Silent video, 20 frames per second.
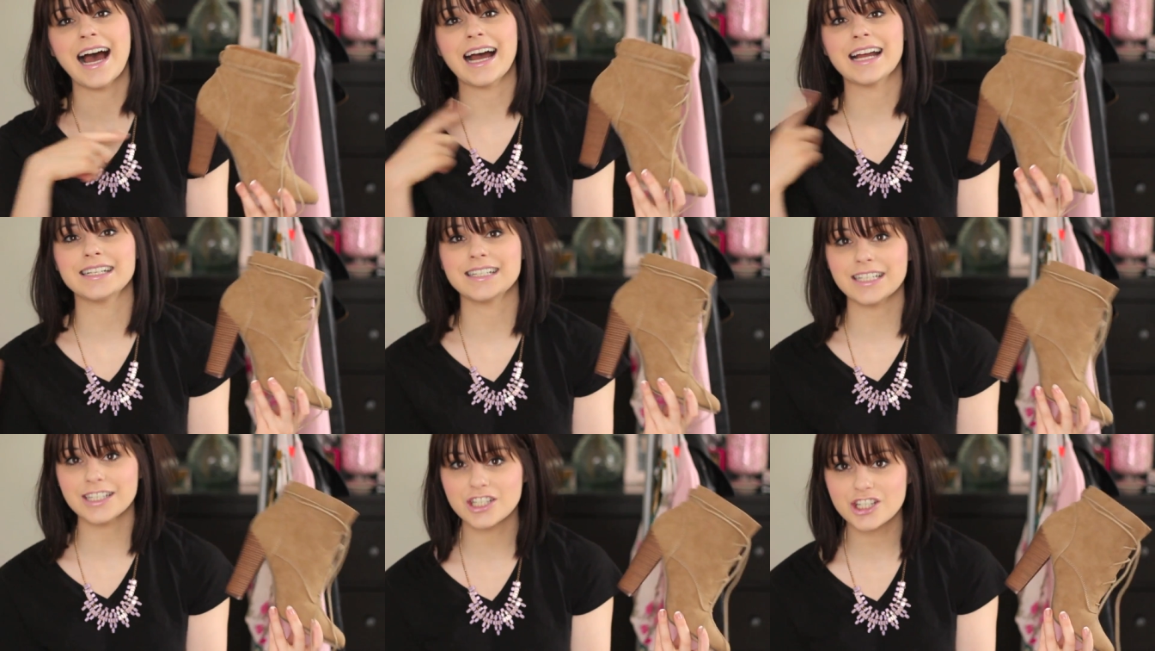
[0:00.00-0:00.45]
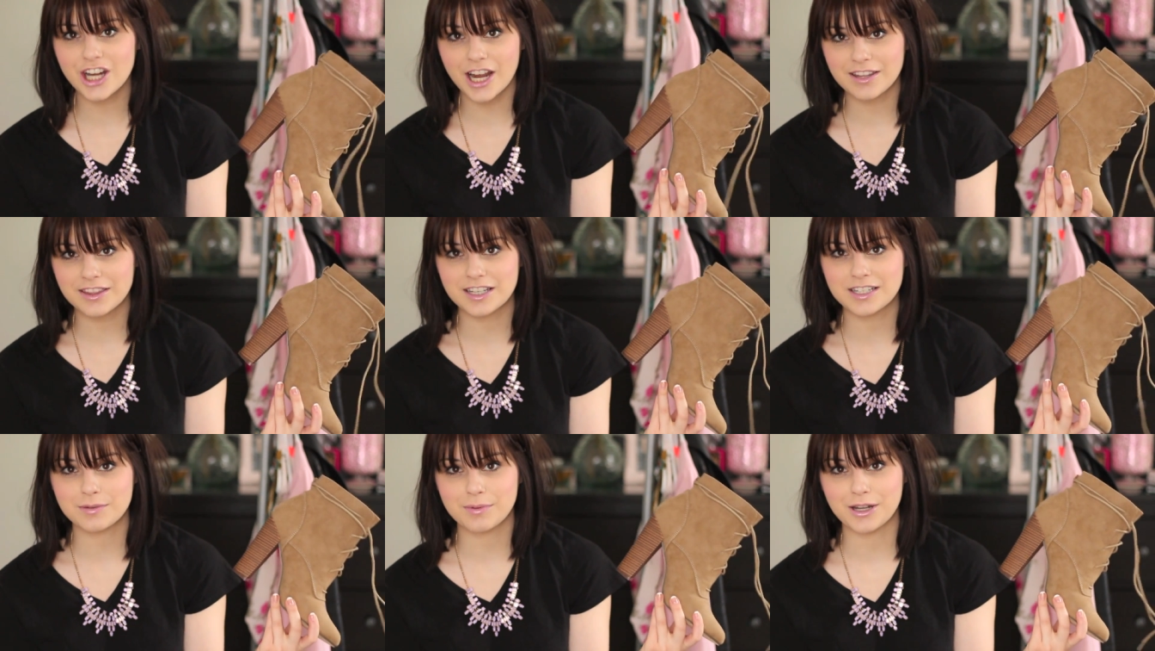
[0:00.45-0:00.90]
I didn't
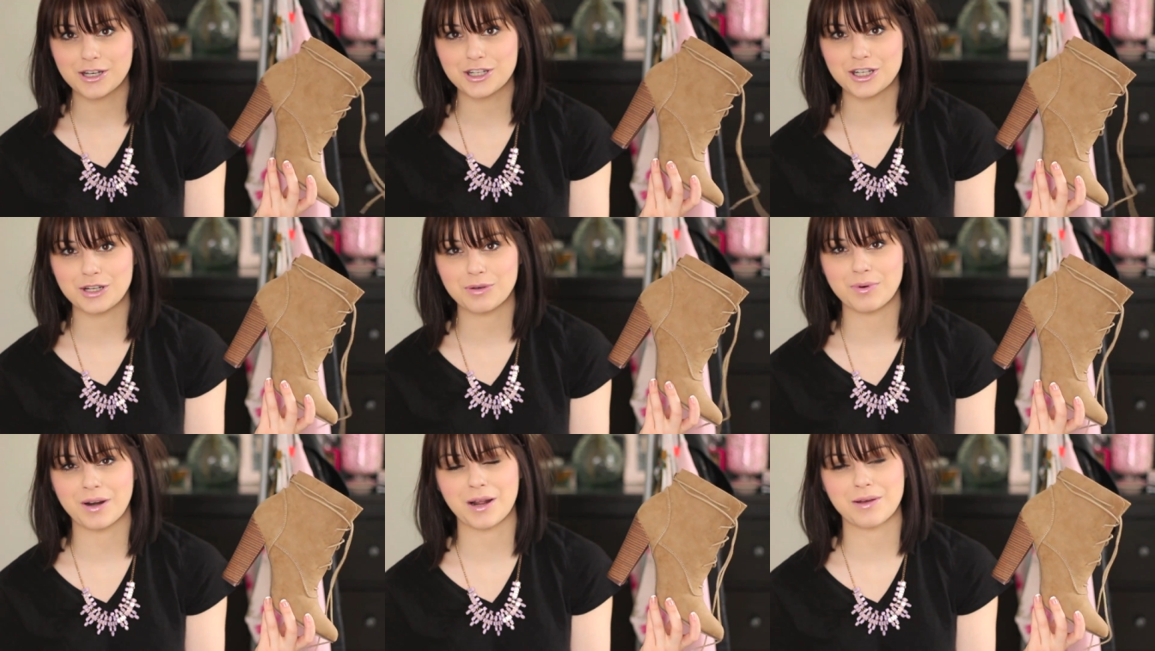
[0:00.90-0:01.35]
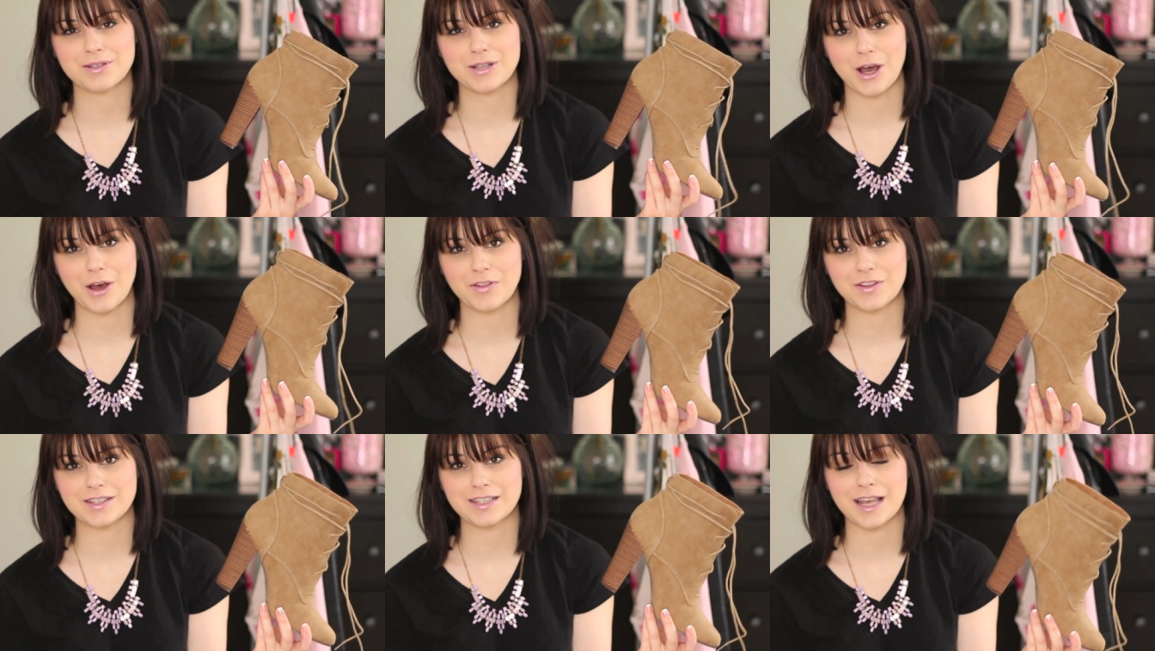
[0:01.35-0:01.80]
check the dimension when I was
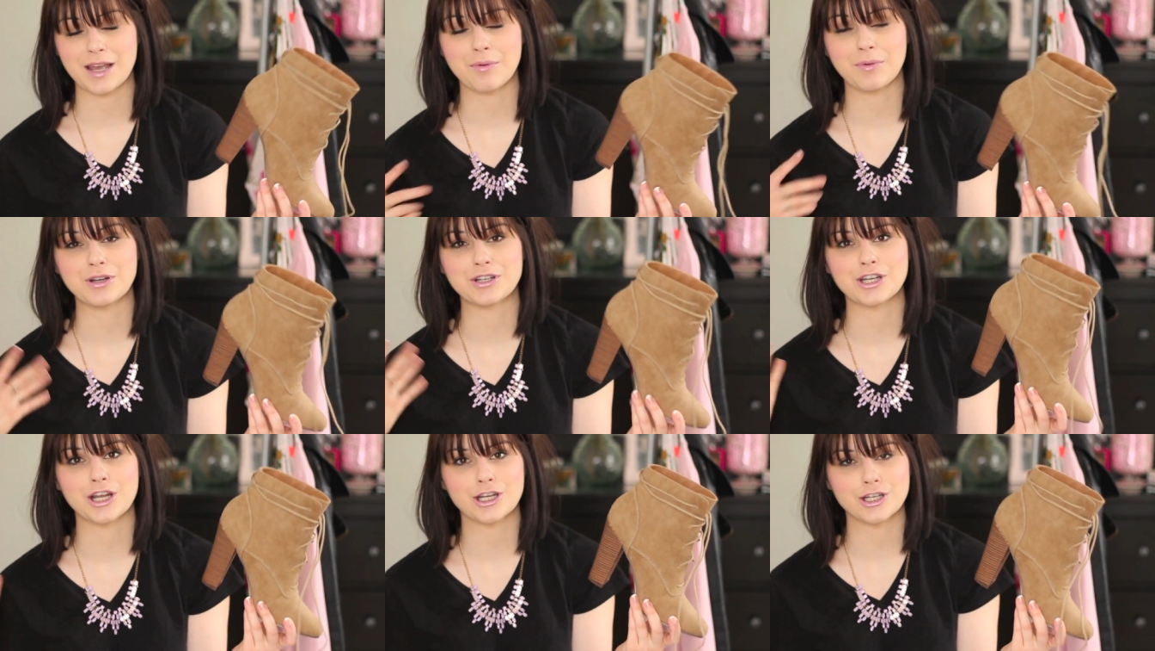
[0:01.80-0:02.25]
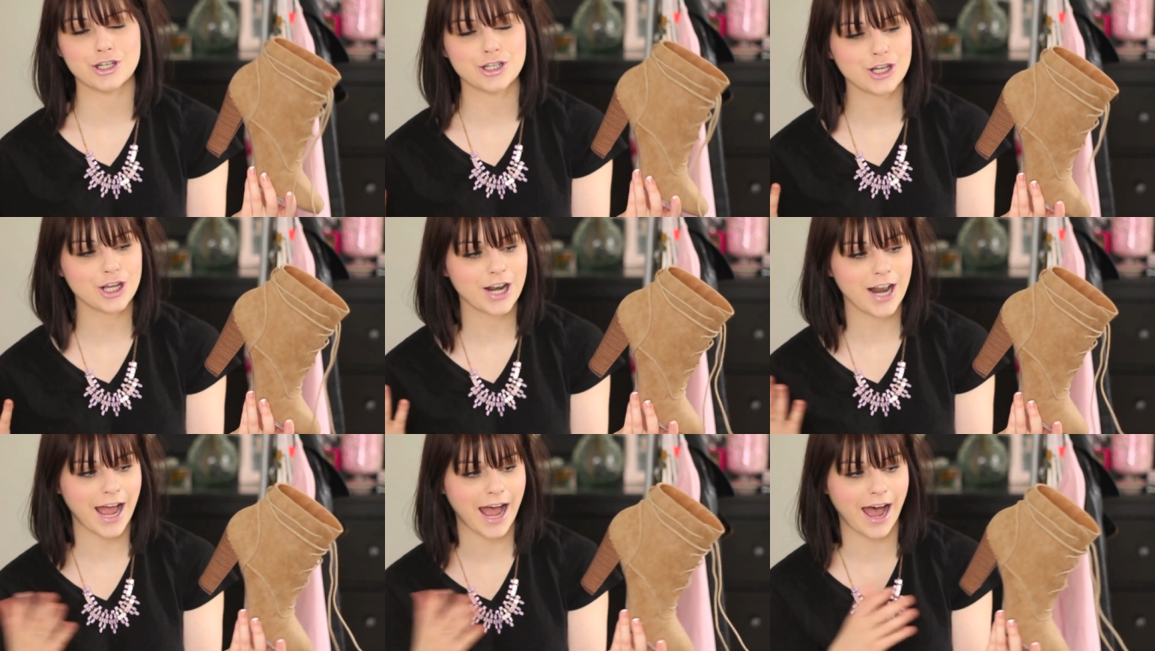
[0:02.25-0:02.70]
on the site, which I
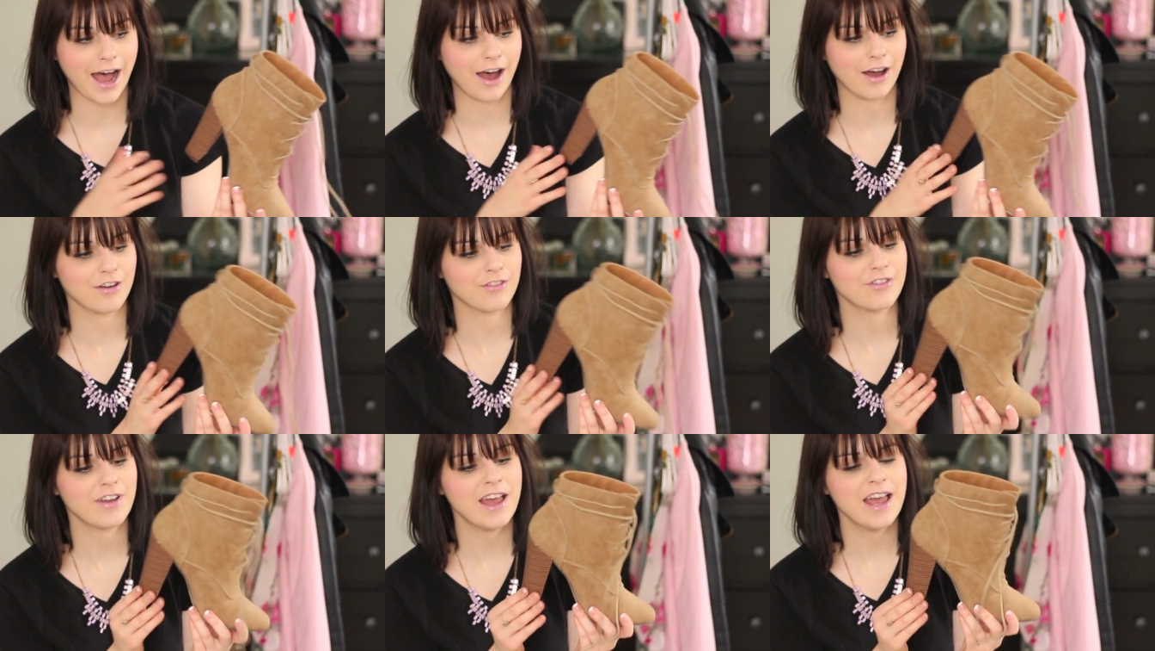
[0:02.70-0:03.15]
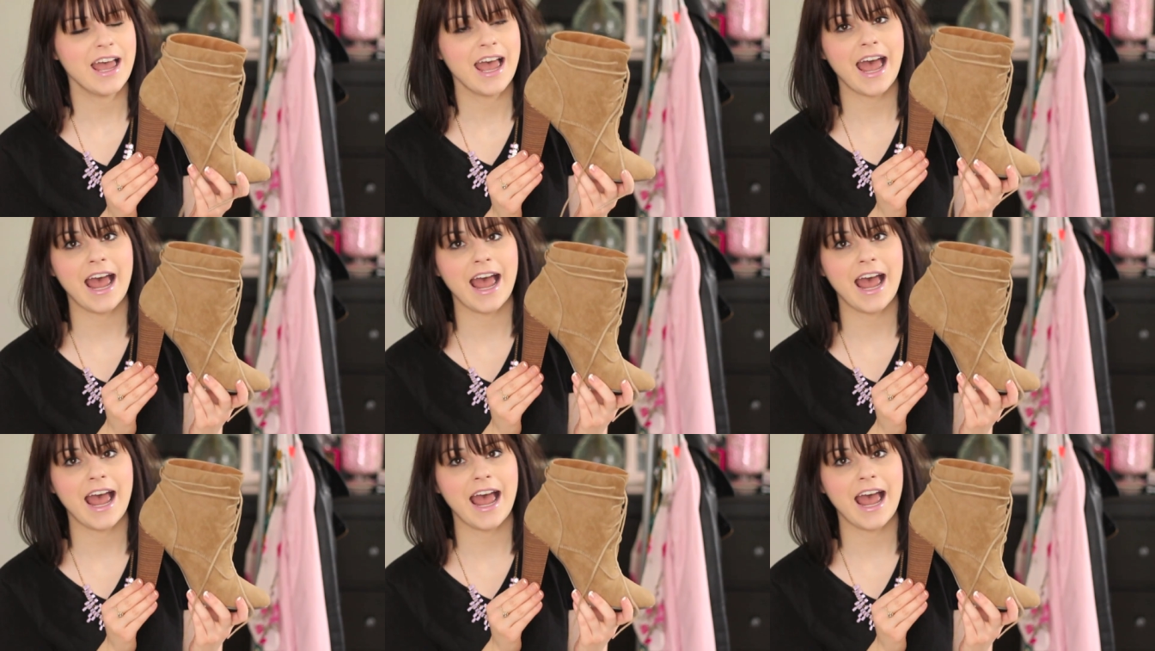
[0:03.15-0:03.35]
should have,